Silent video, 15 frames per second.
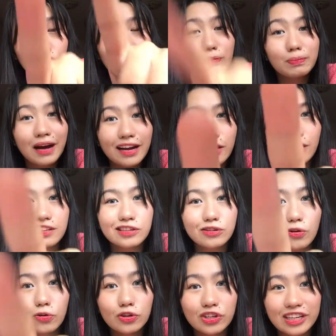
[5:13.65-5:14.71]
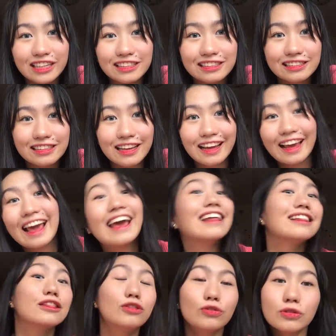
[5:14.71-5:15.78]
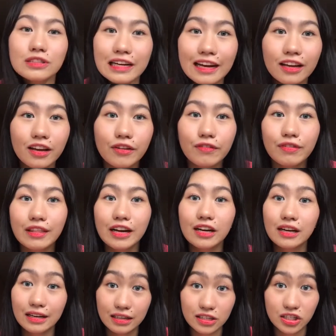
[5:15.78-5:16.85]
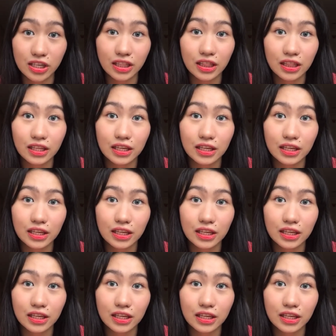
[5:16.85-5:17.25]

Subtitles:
to buy at your own risk and to check if they're legit.